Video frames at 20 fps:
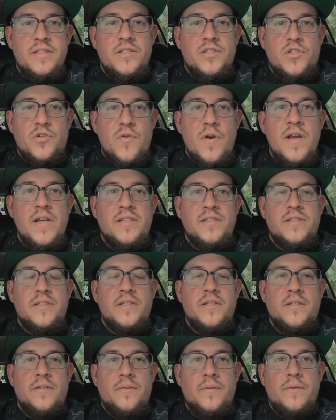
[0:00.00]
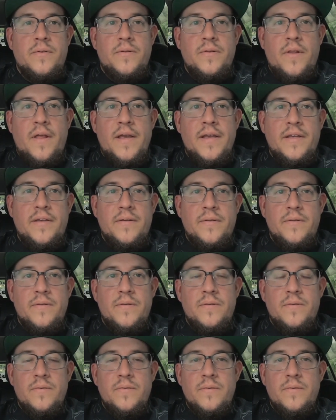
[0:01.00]
is crazy. Like,
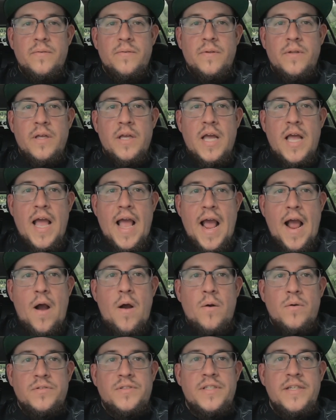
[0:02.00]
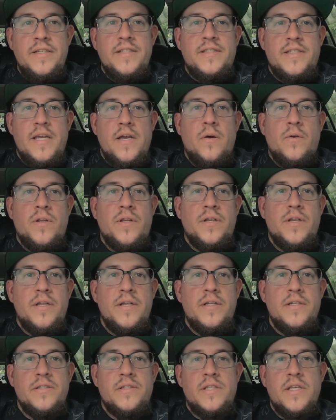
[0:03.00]
how detailed it
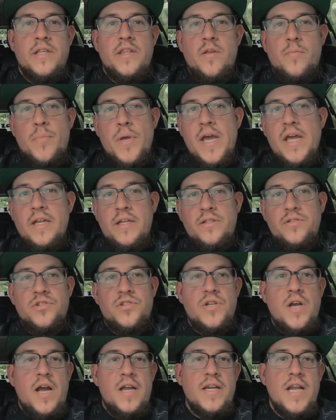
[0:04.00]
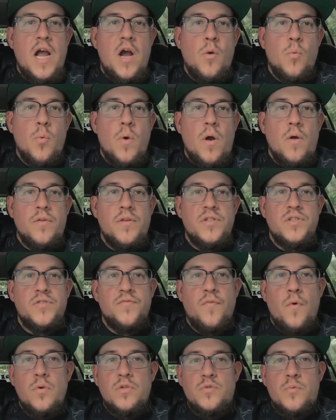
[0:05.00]
is in the panning shot, how well this
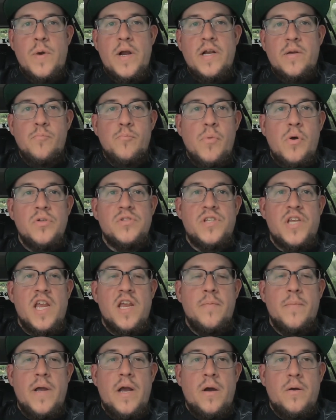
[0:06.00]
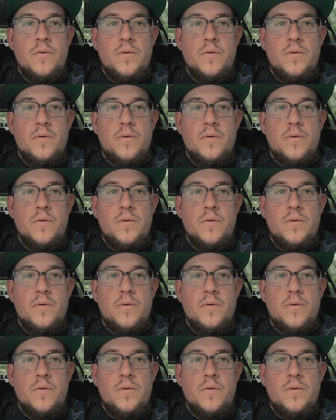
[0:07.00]
Volkswagen bus came out.